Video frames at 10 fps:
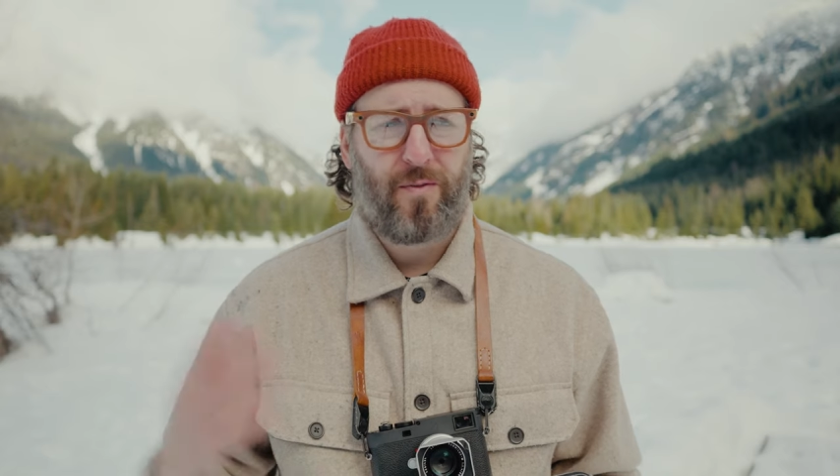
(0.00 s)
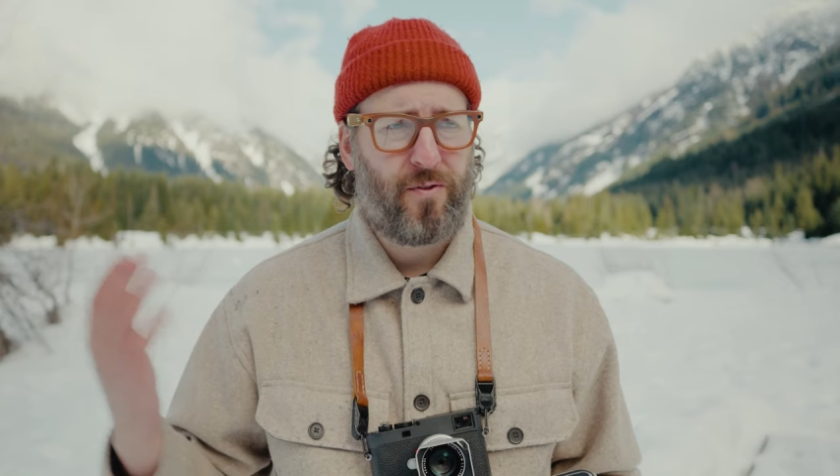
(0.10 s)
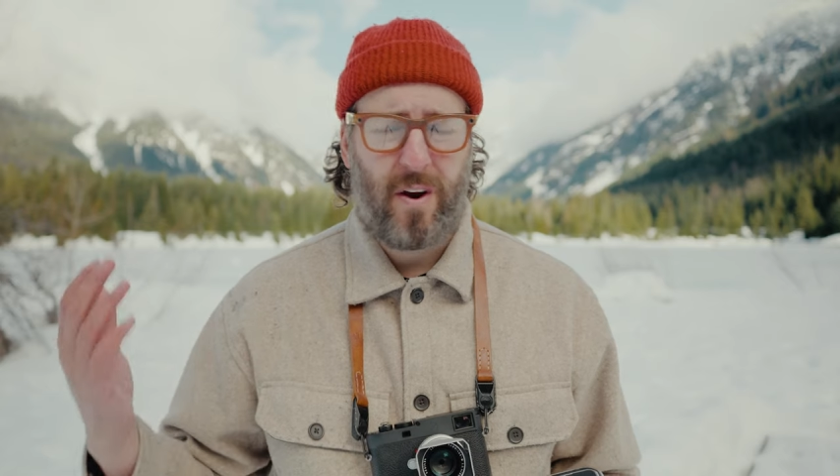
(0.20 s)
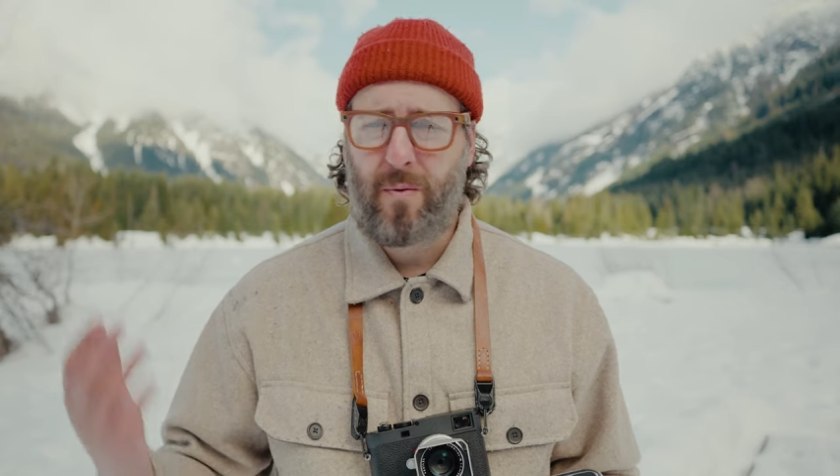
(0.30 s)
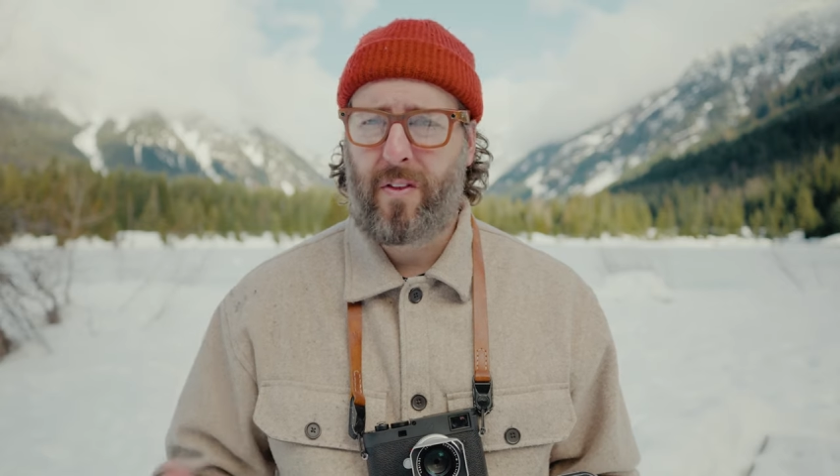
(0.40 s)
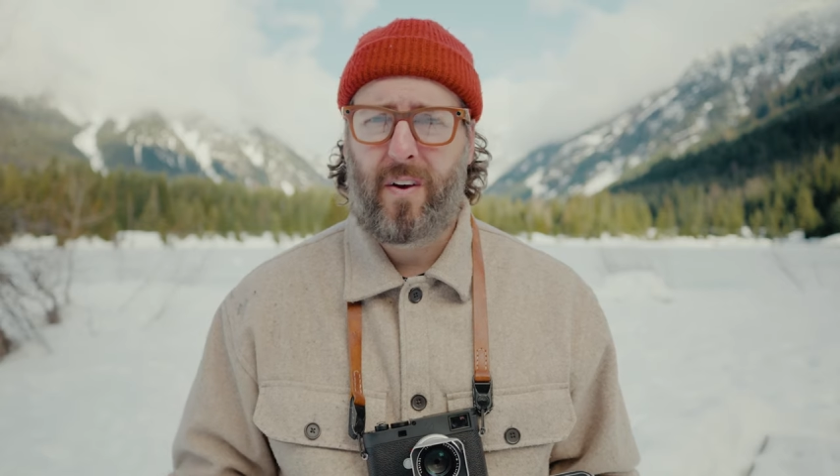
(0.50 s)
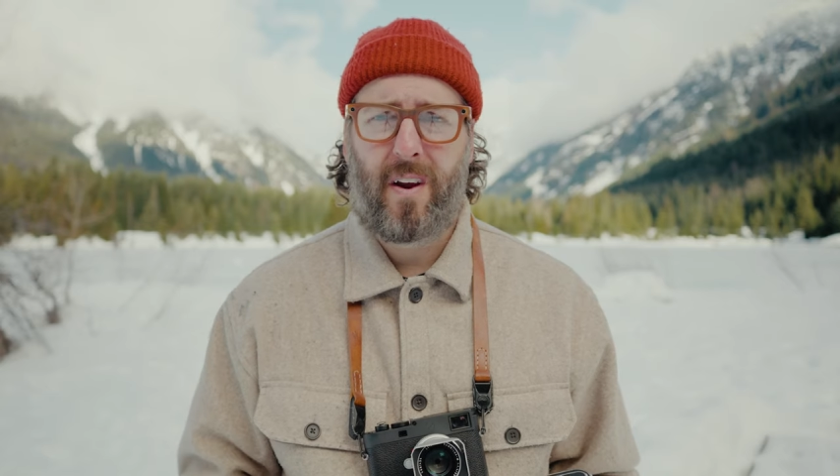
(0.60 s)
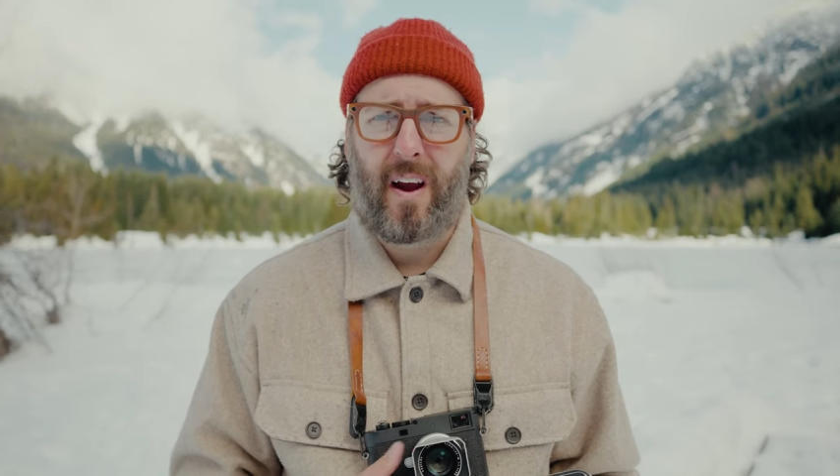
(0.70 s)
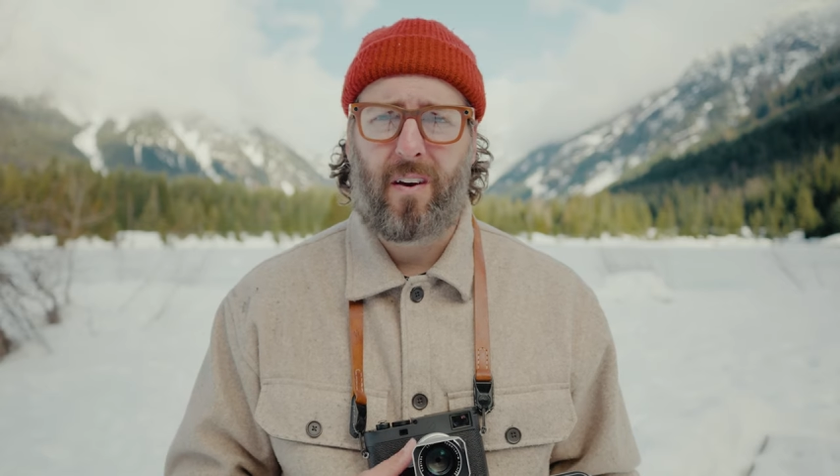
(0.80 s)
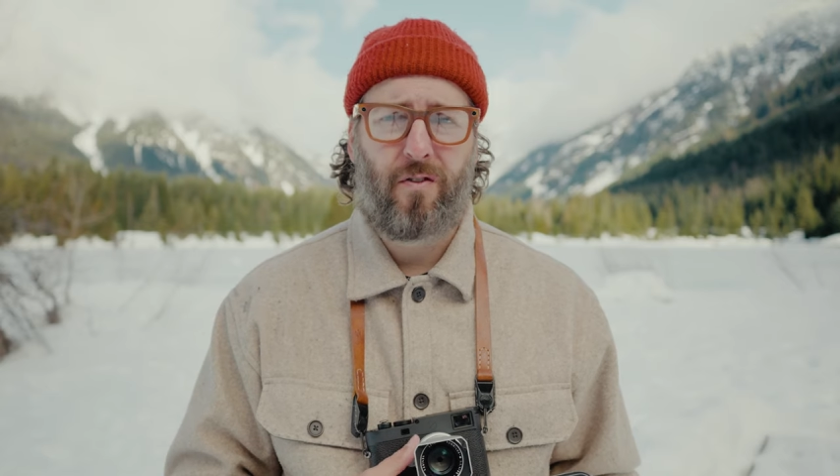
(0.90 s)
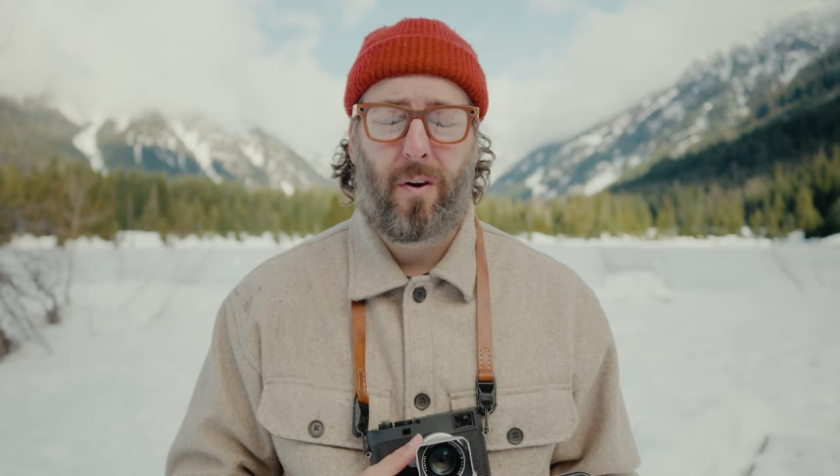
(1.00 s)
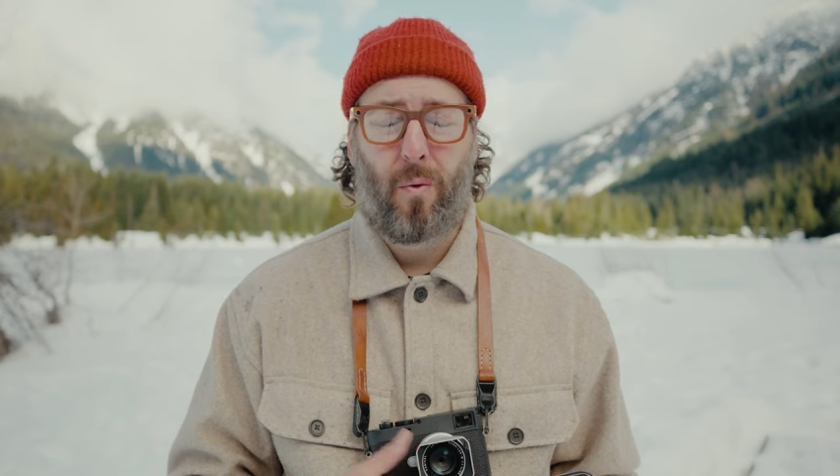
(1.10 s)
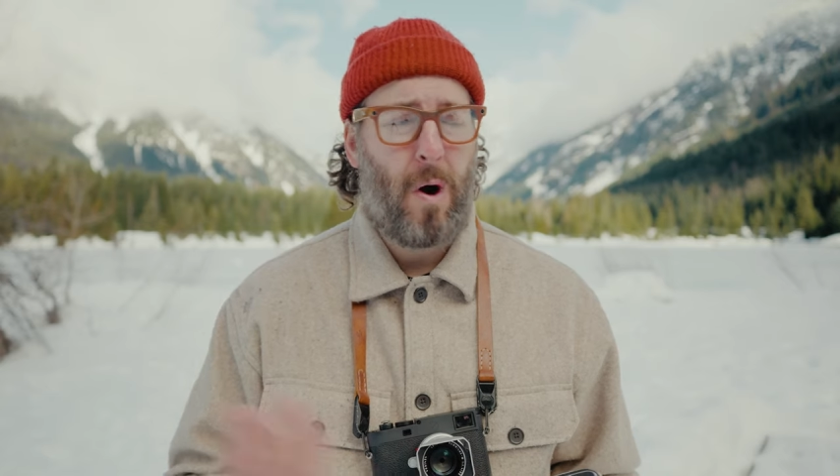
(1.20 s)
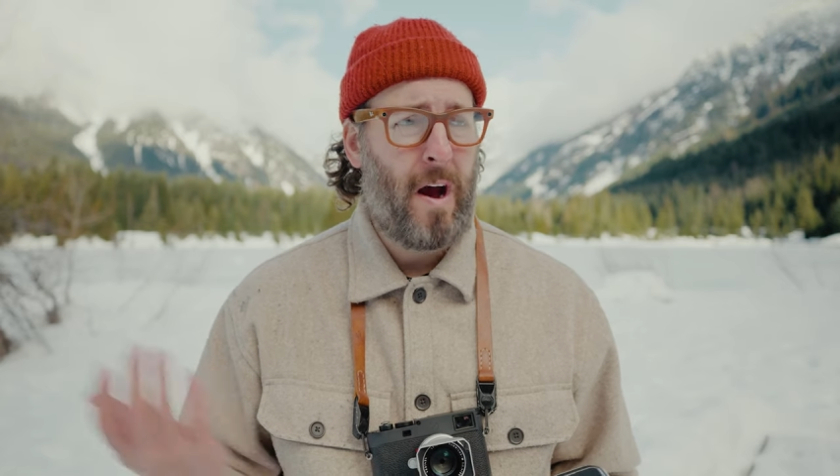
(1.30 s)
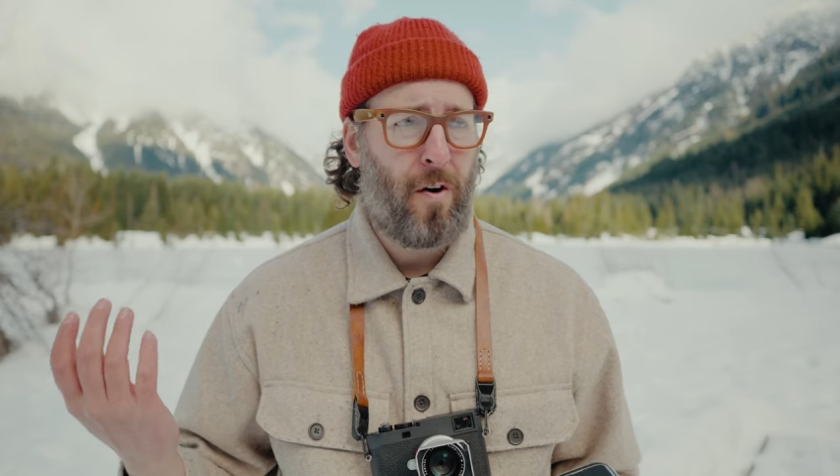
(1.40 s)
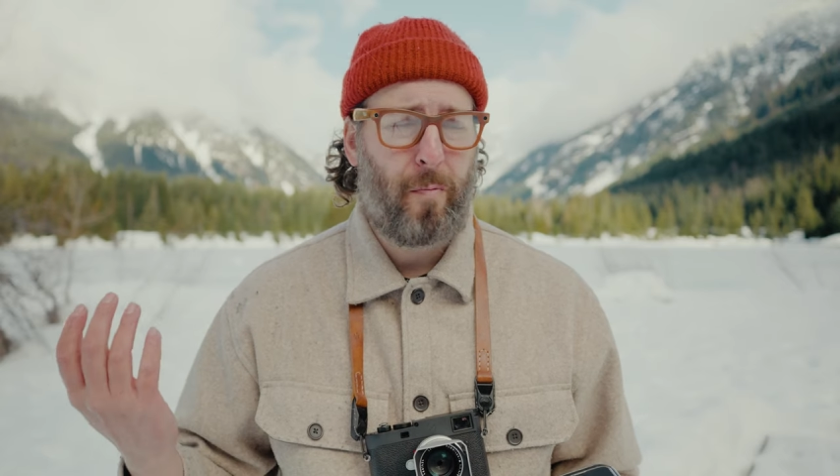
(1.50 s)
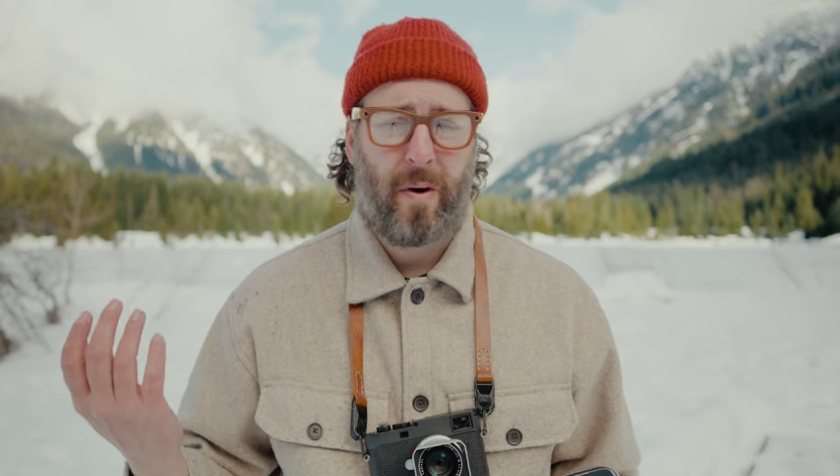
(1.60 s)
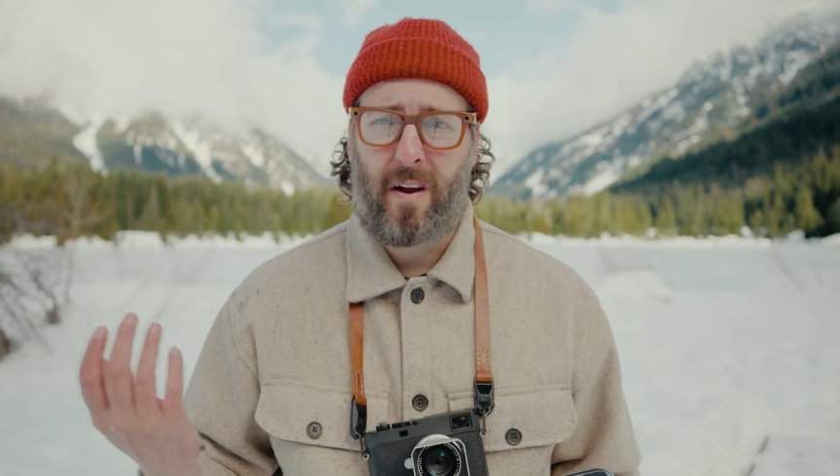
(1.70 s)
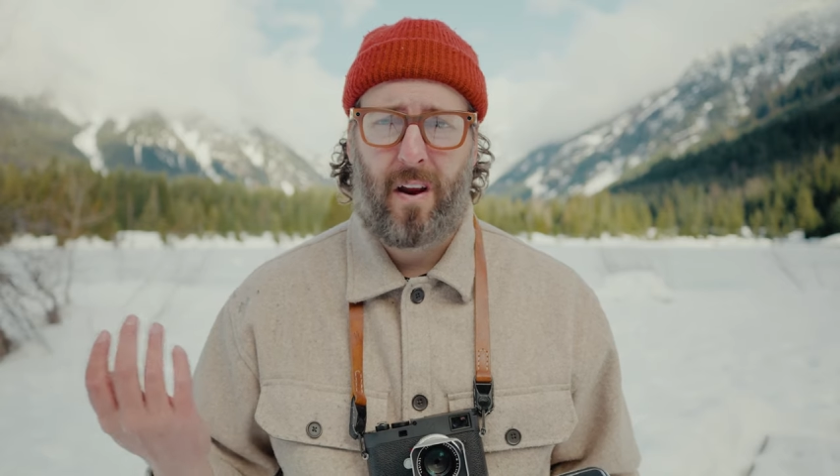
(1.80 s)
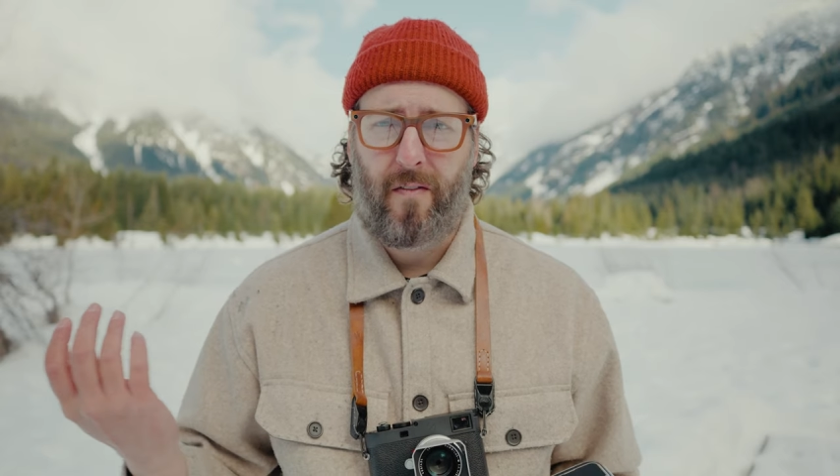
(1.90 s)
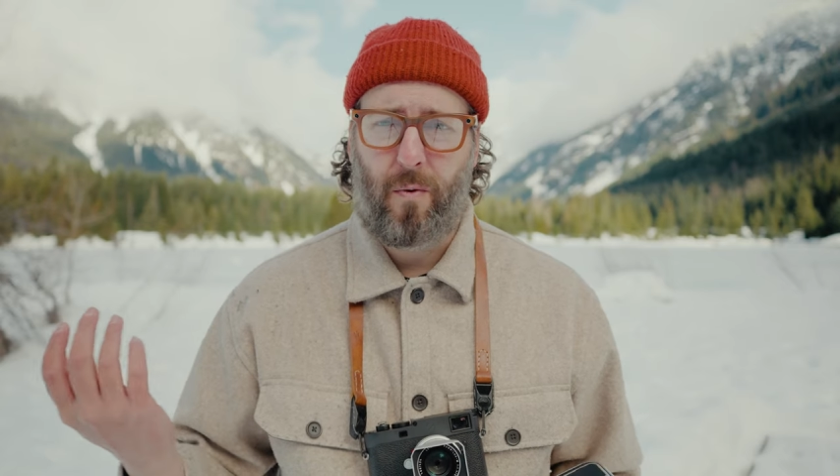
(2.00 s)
street with it. I can shoot it wide open at